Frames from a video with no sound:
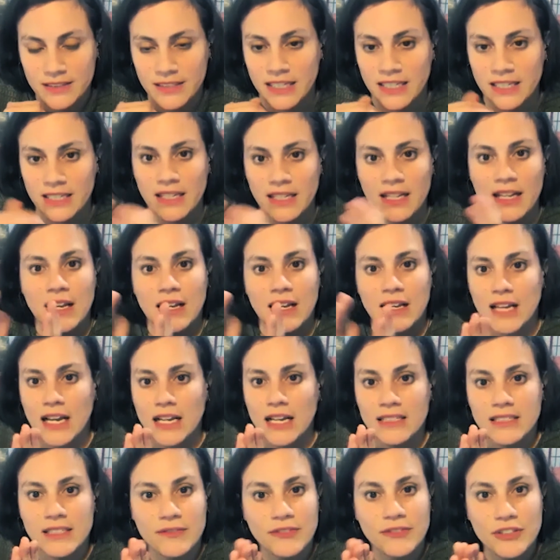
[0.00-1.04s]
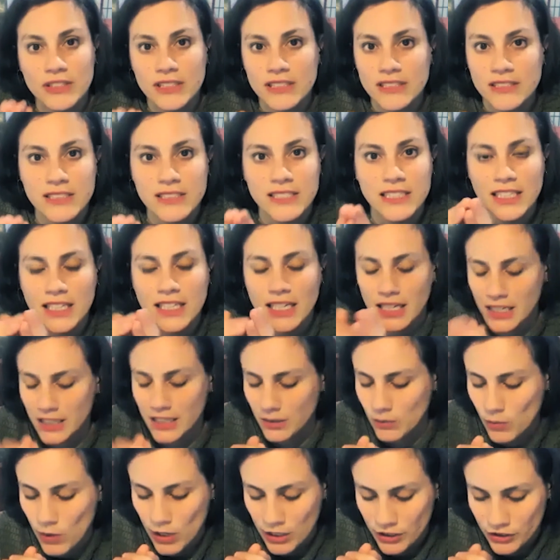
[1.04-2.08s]
And guys, if you're listening
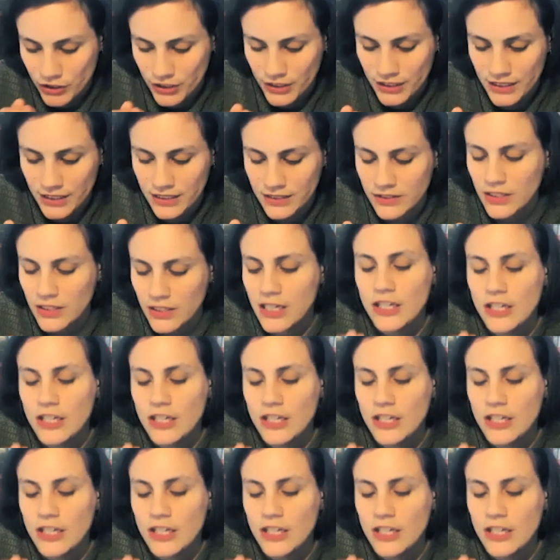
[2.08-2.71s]
and watching this,